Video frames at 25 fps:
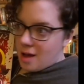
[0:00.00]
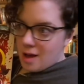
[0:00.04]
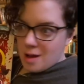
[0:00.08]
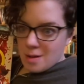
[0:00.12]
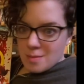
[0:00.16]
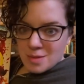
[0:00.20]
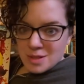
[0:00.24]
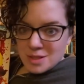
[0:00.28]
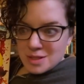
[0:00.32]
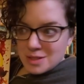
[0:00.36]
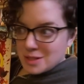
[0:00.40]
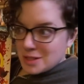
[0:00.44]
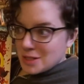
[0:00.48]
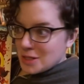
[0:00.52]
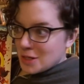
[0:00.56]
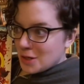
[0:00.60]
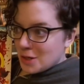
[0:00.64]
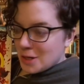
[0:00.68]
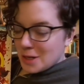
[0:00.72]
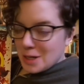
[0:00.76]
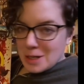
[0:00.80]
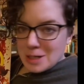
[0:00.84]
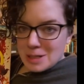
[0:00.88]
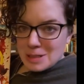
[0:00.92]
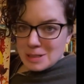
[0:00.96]

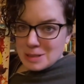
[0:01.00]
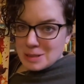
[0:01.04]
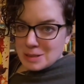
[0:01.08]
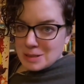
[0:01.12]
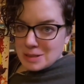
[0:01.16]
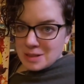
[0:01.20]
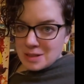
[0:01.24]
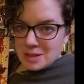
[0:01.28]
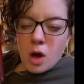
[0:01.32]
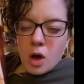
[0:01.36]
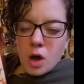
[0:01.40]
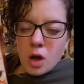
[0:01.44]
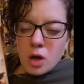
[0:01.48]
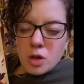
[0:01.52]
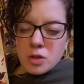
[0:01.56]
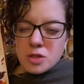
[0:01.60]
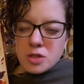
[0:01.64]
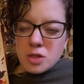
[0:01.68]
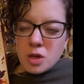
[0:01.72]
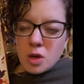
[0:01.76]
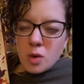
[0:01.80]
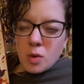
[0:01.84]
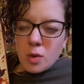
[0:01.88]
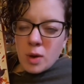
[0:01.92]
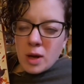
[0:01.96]
Mysterious.
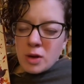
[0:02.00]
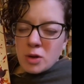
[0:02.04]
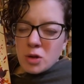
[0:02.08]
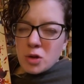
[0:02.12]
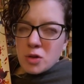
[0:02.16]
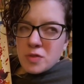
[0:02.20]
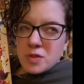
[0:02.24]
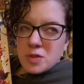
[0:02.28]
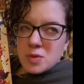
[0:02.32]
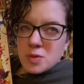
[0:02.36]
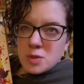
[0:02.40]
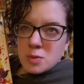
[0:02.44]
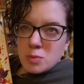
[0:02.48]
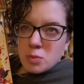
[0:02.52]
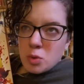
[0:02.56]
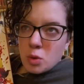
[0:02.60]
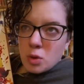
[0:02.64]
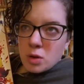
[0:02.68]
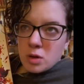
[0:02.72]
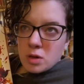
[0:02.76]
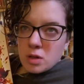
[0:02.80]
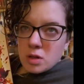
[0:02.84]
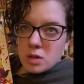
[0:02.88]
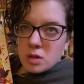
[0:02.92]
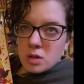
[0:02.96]
Also, I don't know if this was
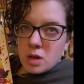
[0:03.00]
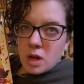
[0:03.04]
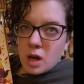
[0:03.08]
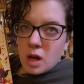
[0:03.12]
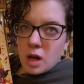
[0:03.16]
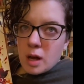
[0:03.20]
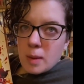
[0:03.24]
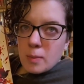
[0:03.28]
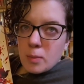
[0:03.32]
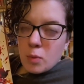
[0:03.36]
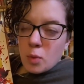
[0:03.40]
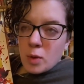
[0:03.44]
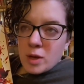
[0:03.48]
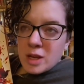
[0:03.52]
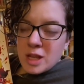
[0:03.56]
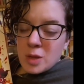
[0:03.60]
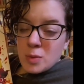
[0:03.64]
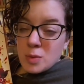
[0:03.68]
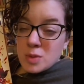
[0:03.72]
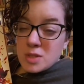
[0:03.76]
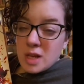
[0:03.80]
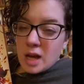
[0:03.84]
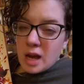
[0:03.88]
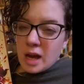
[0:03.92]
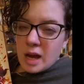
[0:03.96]
important, um, but when he
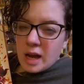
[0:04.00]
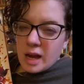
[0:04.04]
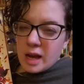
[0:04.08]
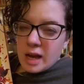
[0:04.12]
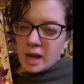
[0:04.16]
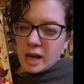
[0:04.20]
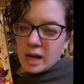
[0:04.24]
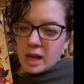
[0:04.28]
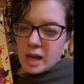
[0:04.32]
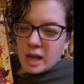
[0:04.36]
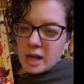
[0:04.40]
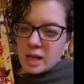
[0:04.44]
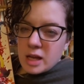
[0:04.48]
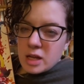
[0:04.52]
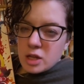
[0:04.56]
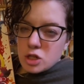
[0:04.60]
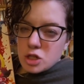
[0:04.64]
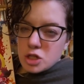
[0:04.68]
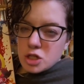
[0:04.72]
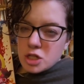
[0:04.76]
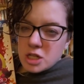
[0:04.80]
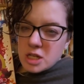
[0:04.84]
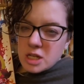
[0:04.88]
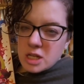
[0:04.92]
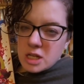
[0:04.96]
was high and
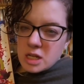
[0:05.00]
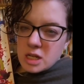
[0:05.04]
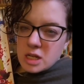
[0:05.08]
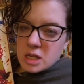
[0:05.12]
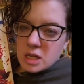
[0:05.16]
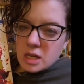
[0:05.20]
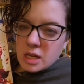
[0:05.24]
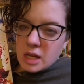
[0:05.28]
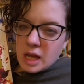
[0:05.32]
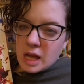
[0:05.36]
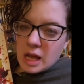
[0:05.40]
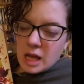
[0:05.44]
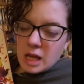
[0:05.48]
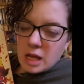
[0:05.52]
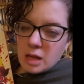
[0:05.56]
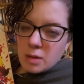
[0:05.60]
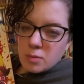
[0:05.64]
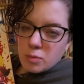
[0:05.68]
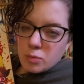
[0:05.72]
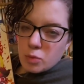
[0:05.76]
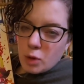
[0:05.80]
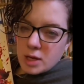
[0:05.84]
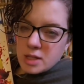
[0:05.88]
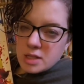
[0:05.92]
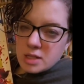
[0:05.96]
she came,
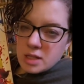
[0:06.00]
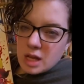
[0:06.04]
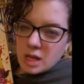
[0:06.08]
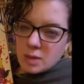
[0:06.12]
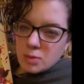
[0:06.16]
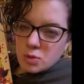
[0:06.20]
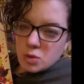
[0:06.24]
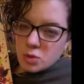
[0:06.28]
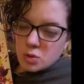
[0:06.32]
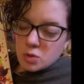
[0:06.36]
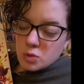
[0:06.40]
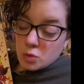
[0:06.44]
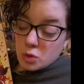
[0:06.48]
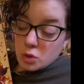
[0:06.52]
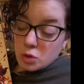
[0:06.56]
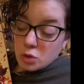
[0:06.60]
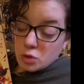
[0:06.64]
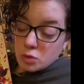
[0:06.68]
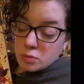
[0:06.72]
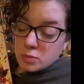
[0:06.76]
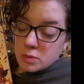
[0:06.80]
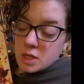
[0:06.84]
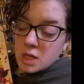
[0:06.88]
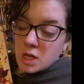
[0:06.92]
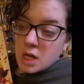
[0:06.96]
Bryce came to his
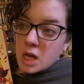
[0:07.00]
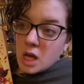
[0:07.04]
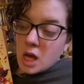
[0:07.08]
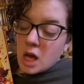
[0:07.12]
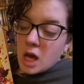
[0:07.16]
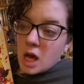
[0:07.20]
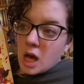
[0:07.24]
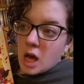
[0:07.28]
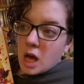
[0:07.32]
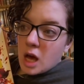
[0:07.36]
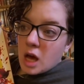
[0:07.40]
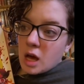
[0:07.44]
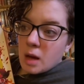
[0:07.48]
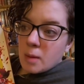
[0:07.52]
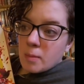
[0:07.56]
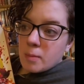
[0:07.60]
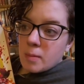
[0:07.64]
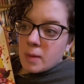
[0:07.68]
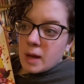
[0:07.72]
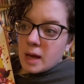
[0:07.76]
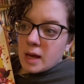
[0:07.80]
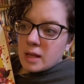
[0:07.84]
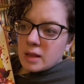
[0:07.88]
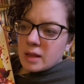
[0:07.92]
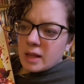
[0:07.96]
room, um,
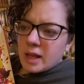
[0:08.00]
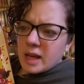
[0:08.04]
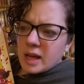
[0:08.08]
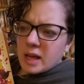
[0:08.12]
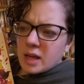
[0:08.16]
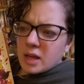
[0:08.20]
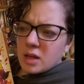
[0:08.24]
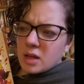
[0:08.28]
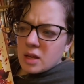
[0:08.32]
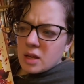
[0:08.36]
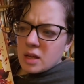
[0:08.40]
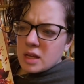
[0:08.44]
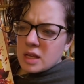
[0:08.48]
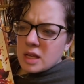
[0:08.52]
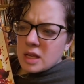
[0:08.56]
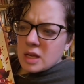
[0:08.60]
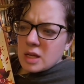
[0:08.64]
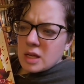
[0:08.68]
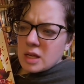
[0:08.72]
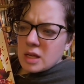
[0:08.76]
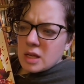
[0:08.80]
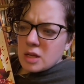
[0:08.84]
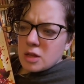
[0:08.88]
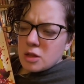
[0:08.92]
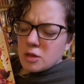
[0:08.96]
and like
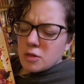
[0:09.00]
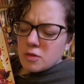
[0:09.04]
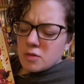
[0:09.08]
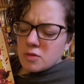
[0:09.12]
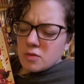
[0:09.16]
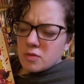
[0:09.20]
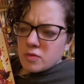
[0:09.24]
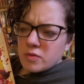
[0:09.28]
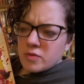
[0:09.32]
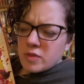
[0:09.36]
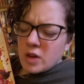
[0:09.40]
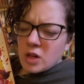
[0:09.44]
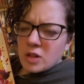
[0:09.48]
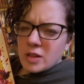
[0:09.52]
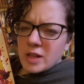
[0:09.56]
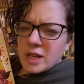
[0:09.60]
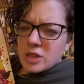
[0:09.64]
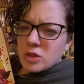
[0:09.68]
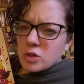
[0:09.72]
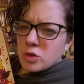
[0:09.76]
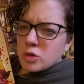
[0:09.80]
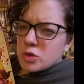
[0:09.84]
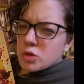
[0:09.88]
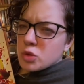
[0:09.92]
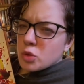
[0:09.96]
he felt like
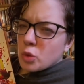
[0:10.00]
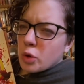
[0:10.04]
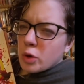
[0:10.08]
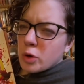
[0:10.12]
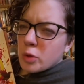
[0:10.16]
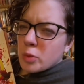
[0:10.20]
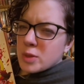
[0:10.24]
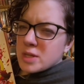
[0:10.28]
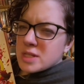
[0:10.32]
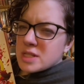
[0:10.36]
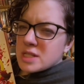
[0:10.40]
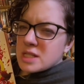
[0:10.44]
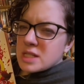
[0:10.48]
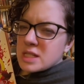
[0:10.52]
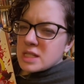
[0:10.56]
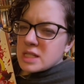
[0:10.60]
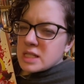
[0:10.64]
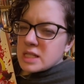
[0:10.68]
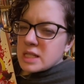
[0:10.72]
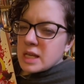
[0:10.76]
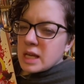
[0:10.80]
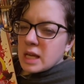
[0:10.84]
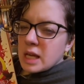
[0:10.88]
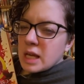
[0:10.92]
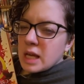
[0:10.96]
the sword was
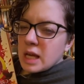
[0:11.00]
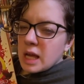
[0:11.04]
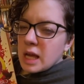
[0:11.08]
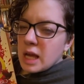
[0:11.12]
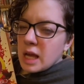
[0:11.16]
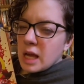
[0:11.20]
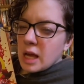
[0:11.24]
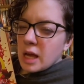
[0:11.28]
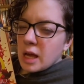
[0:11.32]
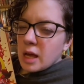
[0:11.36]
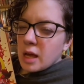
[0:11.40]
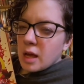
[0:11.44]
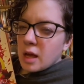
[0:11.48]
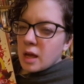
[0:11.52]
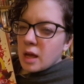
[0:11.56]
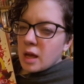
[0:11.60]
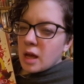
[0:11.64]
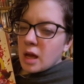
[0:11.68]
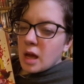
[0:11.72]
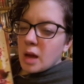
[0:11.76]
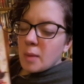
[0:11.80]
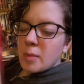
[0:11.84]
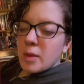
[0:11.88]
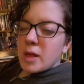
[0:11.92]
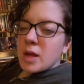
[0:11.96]
singing
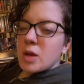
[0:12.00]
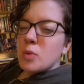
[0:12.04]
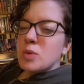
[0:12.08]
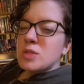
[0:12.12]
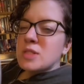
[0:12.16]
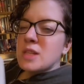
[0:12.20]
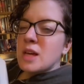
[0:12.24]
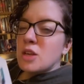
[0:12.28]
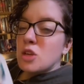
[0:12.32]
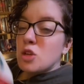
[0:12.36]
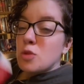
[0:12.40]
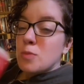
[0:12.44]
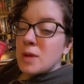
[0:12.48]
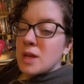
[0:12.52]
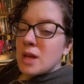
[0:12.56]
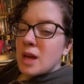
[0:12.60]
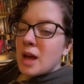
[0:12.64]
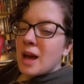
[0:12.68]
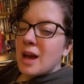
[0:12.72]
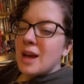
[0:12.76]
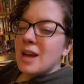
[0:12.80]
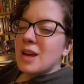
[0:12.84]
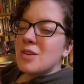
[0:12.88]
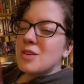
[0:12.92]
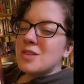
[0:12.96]
I'm like, was that you being
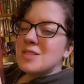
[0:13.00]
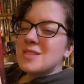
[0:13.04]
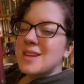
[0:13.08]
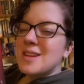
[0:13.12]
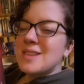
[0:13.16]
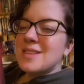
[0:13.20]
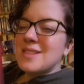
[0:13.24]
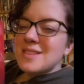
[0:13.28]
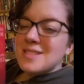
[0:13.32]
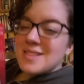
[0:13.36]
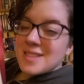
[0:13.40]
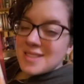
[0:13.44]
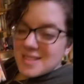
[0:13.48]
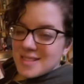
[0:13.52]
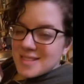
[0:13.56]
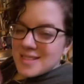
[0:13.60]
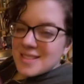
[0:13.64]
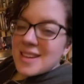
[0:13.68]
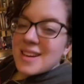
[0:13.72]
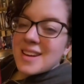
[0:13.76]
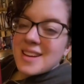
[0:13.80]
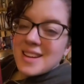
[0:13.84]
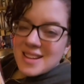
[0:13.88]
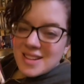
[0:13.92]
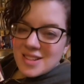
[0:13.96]
high, or is that is this
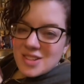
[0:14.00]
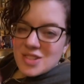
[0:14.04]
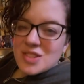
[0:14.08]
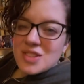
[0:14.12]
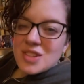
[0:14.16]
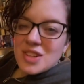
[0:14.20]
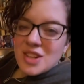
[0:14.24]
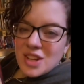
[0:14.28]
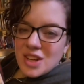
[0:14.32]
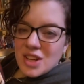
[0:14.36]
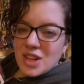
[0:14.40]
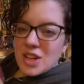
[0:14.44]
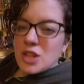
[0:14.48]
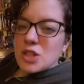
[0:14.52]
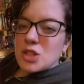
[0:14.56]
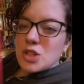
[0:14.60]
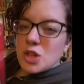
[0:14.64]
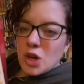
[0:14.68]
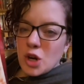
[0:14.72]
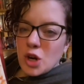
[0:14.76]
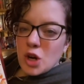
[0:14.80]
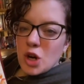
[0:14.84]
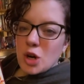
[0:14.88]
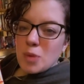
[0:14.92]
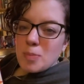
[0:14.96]
a hint to
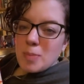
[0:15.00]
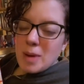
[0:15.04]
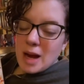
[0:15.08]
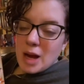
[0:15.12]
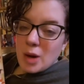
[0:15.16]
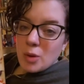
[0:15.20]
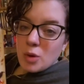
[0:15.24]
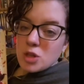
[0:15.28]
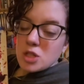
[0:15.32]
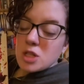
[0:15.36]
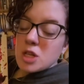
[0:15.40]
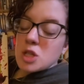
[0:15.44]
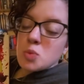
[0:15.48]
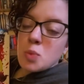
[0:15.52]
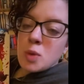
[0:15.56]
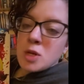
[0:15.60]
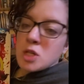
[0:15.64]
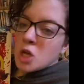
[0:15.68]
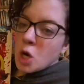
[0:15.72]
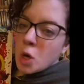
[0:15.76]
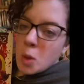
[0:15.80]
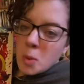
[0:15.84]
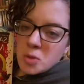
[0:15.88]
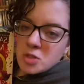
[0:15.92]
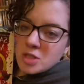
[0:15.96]
her powers? Because we
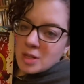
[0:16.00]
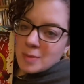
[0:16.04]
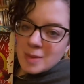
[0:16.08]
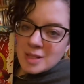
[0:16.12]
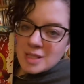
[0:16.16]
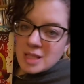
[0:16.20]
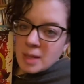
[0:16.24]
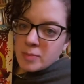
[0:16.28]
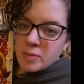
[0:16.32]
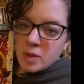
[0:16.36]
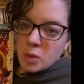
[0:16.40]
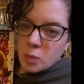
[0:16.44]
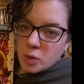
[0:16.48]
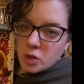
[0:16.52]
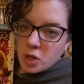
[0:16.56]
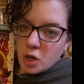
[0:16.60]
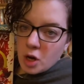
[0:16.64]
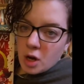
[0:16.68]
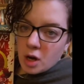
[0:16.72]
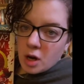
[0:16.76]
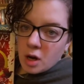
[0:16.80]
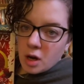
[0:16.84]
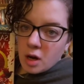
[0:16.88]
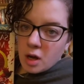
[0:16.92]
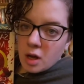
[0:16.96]
know there's going to be something with
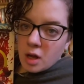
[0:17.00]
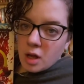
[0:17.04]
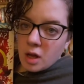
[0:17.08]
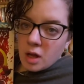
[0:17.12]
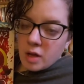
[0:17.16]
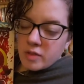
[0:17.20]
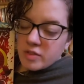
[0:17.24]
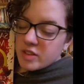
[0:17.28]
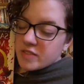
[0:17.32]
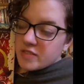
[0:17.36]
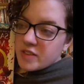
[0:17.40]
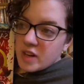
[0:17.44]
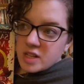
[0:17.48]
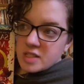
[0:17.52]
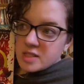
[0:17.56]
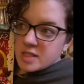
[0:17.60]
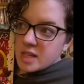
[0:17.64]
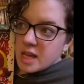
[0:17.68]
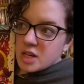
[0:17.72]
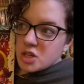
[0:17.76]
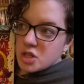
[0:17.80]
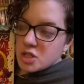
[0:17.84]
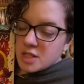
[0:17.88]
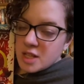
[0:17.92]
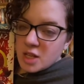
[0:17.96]
her. For fuck's
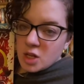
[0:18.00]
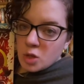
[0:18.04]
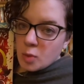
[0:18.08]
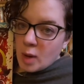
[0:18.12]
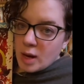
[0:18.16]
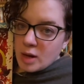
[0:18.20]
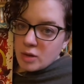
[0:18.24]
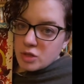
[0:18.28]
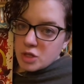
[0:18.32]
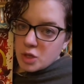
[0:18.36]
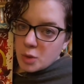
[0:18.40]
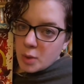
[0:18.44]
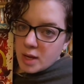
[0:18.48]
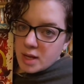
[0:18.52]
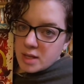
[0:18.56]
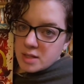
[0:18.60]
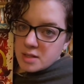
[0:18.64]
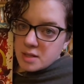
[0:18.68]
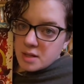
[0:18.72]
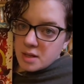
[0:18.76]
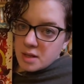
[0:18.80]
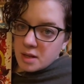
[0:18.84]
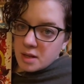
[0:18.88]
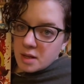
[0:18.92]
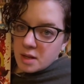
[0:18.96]
sake, just get around to it.
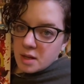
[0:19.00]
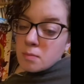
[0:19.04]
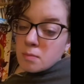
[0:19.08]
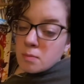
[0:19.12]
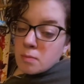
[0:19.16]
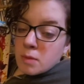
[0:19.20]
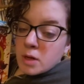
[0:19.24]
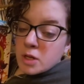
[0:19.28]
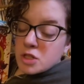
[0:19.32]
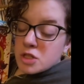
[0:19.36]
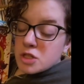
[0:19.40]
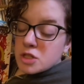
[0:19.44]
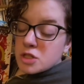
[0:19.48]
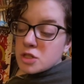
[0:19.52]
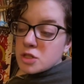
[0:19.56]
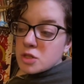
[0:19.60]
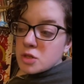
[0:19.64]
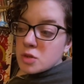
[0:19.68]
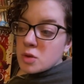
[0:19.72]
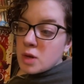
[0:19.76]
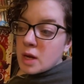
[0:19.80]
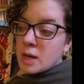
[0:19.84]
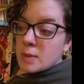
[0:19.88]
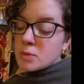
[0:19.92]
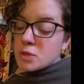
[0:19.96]
Much
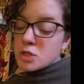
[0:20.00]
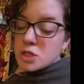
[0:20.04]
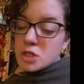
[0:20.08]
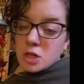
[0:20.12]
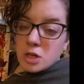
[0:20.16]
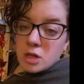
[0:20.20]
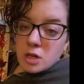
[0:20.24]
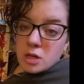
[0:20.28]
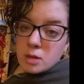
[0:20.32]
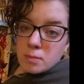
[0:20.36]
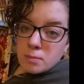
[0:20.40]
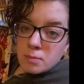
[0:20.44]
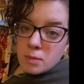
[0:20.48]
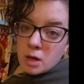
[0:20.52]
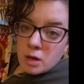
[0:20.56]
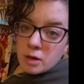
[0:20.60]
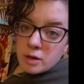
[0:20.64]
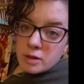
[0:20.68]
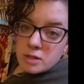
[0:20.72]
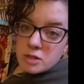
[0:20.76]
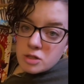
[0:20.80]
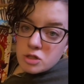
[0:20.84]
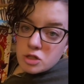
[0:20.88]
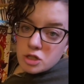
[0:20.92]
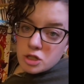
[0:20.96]
to, I'm sure,
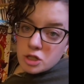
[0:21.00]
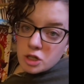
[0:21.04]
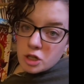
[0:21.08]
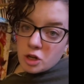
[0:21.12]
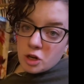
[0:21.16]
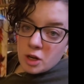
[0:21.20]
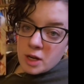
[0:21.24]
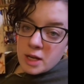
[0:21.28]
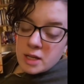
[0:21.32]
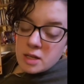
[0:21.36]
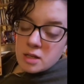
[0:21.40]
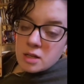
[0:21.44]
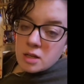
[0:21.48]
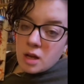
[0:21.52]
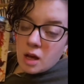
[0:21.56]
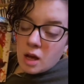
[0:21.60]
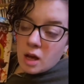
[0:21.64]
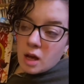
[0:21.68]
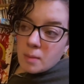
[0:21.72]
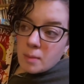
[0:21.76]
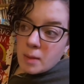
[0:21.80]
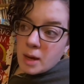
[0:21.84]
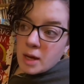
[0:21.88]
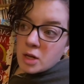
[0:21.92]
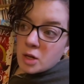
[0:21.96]
Mari's chagrin,
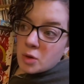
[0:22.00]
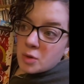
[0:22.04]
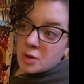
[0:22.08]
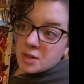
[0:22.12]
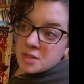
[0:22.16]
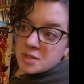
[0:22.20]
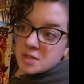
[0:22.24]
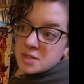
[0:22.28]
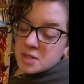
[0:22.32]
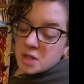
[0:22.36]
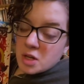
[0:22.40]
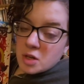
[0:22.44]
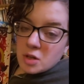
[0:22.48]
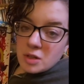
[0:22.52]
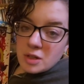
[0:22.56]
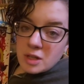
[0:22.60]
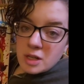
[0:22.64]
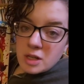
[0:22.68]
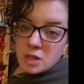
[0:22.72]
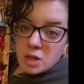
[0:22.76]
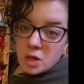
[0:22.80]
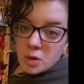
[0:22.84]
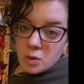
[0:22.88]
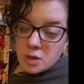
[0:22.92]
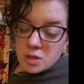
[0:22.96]
um, I don't necessarily
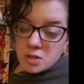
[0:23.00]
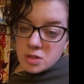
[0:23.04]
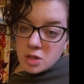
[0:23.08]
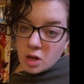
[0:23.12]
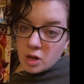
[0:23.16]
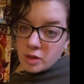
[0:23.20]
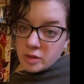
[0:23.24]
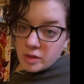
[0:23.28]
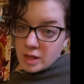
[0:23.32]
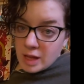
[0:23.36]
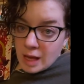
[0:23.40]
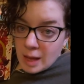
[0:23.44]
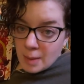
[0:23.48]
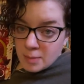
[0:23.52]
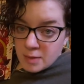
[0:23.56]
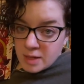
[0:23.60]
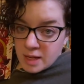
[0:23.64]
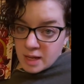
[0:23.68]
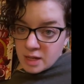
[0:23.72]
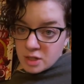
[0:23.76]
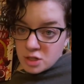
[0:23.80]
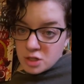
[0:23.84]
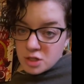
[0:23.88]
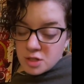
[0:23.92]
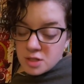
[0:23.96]
notice all the M
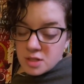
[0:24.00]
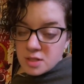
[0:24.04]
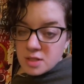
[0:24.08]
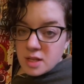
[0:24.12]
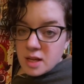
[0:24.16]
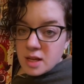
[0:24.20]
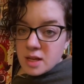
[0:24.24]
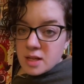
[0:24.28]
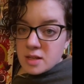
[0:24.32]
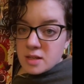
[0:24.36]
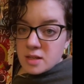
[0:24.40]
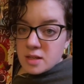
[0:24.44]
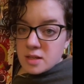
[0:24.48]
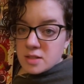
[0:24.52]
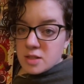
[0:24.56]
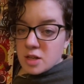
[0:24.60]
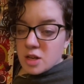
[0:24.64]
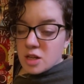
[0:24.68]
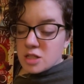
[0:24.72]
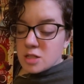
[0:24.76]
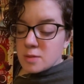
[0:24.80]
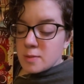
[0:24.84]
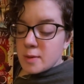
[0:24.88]
dashes that Sarah J.